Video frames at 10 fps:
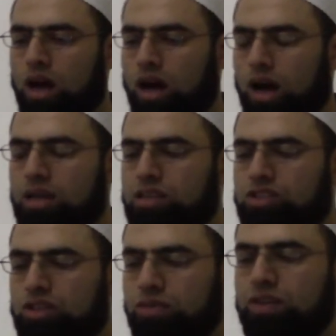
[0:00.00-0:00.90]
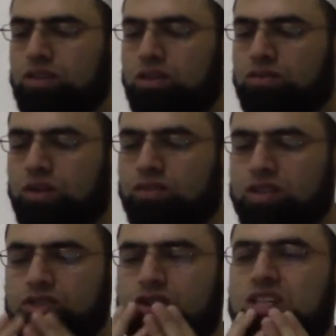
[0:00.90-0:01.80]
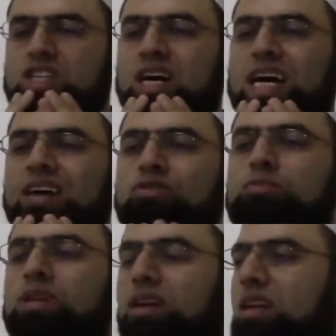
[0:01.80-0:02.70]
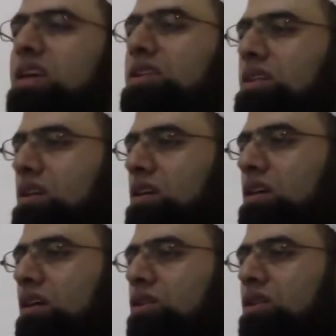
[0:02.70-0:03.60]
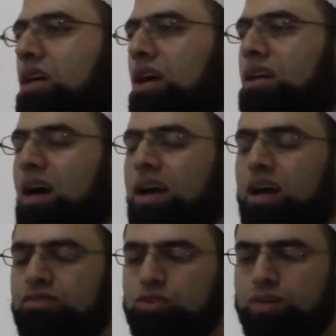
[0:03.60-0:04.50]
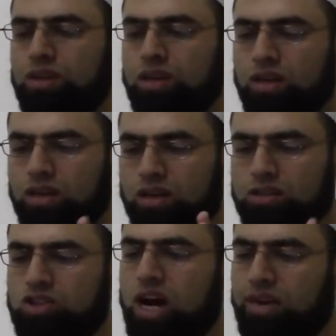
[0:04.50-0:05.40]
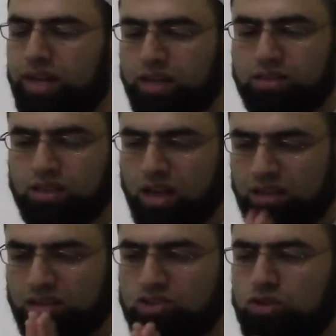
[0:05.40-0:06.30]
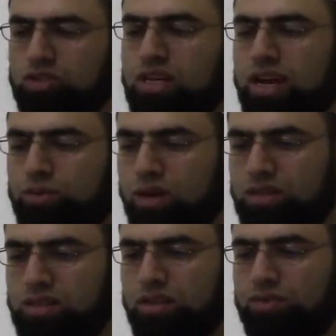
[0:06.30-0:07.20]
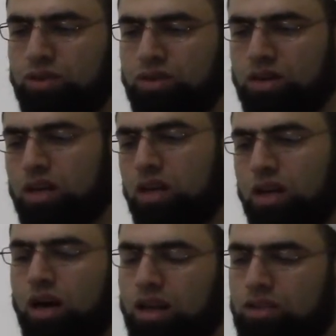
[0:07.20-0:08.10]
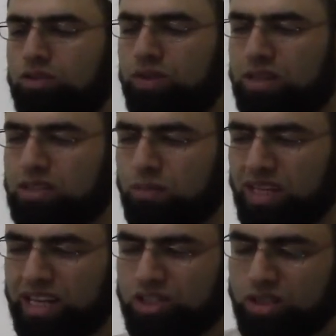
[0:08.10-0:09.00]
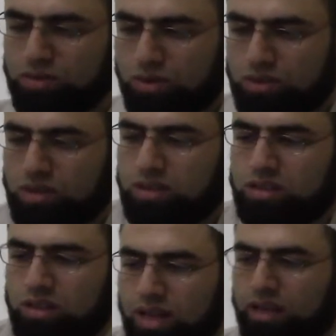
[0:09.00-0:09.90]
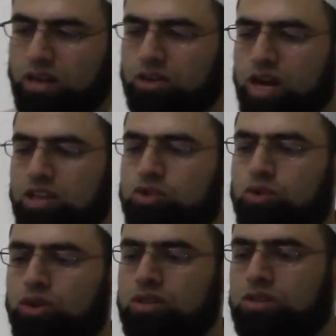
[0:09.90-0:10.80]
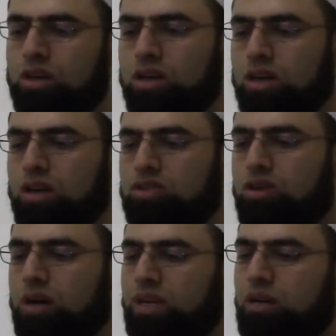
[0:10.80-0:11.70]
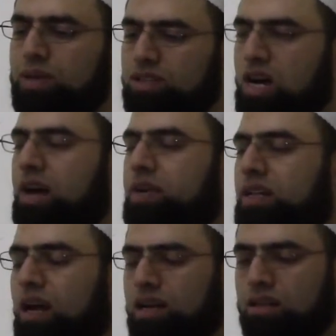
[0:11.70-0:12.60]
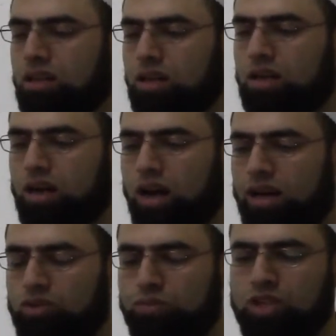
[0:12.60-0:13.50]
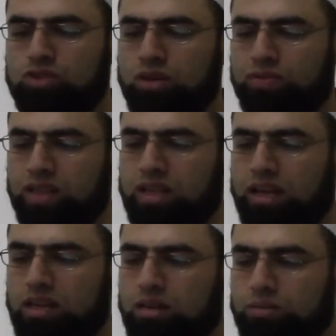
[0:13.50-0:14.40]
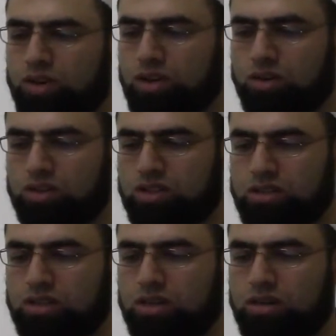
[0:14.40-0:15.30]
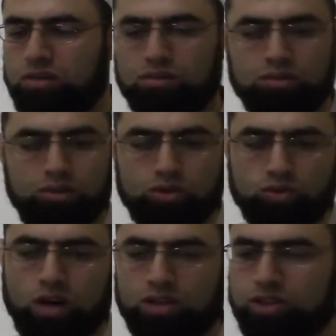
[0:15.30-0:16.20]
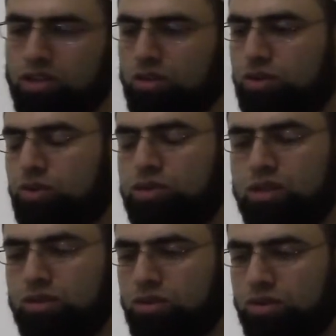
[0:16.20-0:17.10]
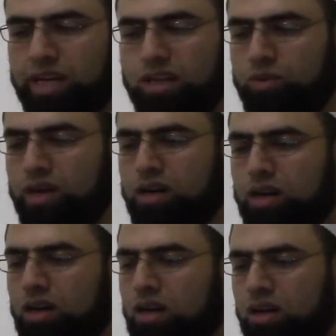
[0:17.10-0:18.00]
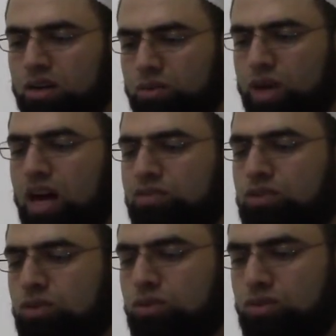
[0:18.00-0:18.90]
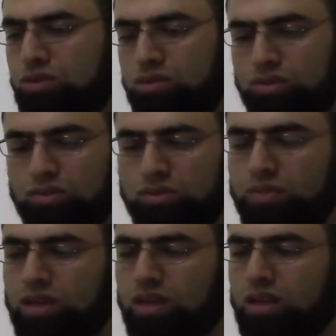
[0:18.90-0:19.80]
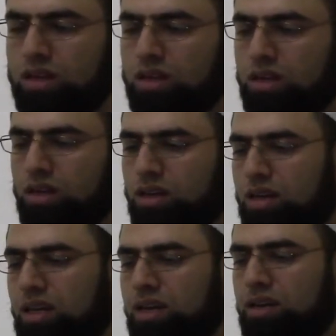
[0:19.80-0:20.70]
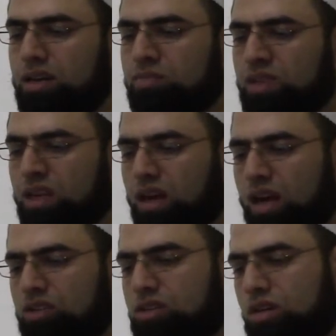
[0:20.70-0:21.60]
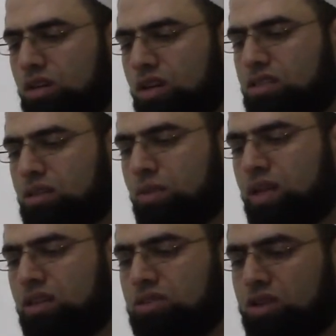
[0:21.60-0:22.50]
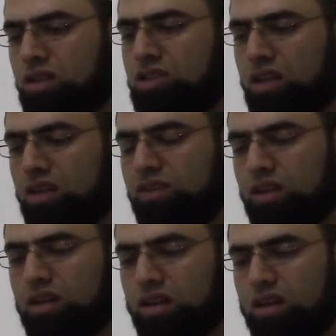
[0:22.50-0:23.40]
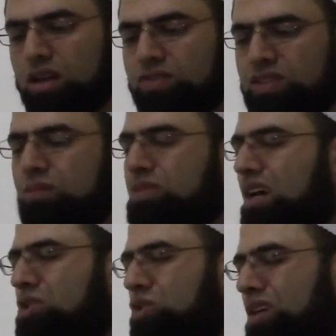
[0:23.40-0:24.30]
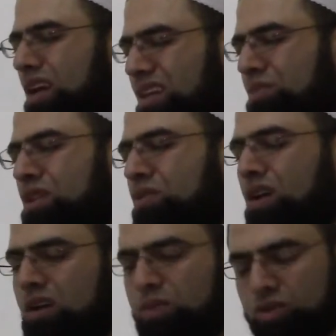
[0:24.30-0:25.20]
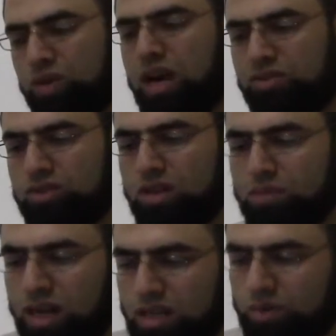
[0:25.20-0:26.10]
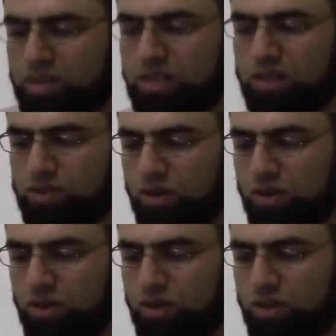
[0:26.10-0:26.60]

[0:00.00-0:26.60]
as a servant of this religion, I have to be clear, okay, and I have to be direct. And there's no time, honestly, for a lot of explanations because this is like a crash course. So I'm going to be direct, and I don't mean to offend any brother or sister who's watching or who's here or anywhere. We have to be clear and explain this religion, even if sometimes we're a little bit far, but we have to remind ourselves